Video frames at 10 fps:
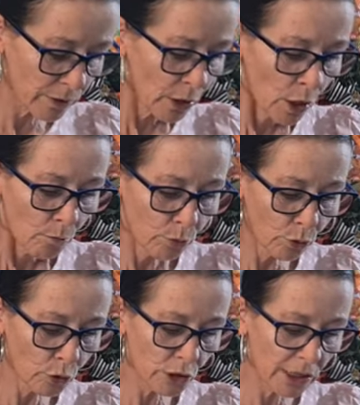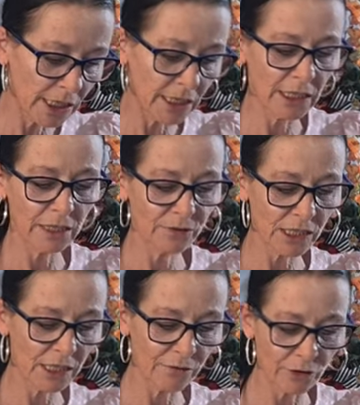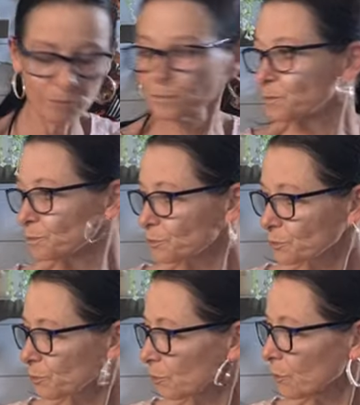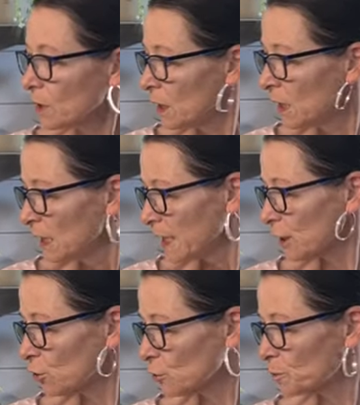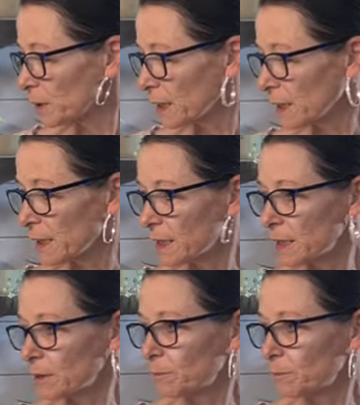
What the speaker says: with broader leaves. Even it could be